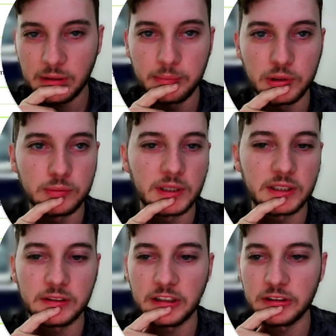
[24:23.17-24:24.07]
Boom,
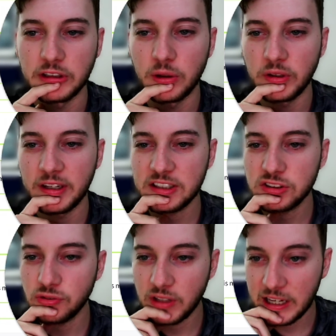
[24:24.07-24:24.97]
there you go. The next
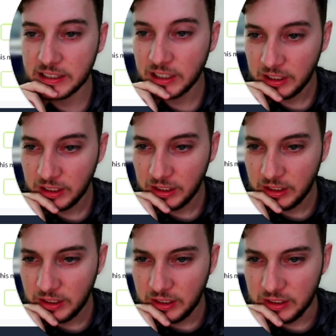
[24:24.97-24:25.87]
flag
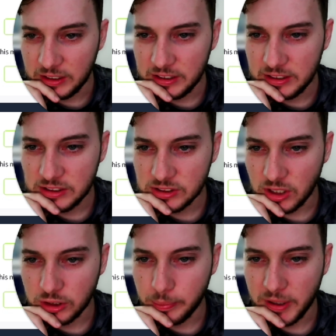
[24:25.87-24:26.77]
is
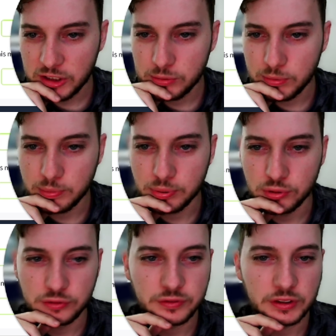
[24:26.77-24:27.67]
on the possible
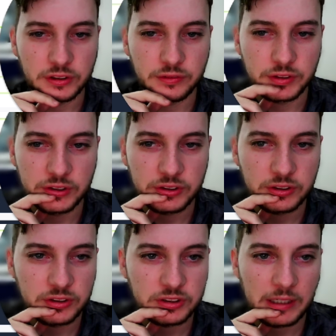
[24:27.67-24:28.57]
proof of
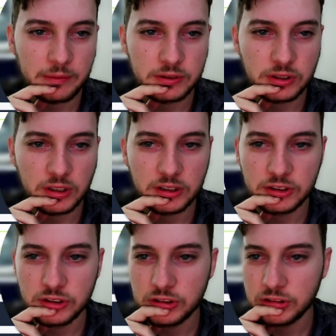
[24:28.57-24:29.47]
sabotage.